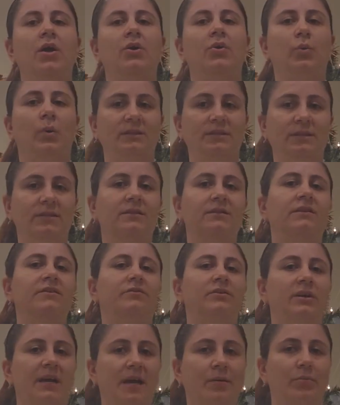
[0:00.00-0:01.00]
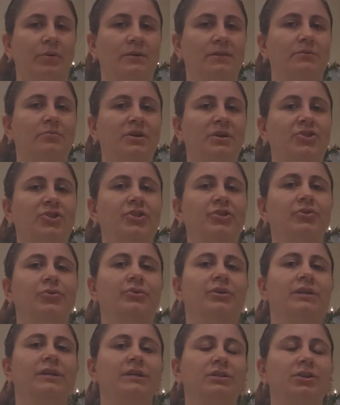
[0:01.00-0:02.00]
quantitative variables measured
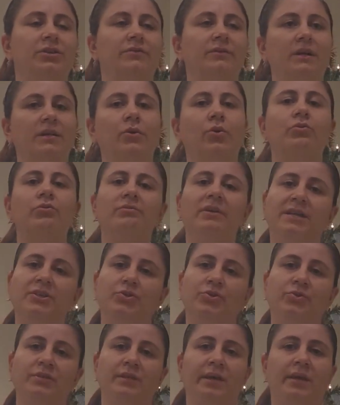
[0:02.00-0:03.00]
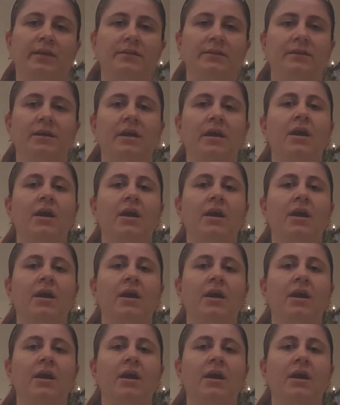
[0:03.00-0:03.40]
on interval or ratio scales,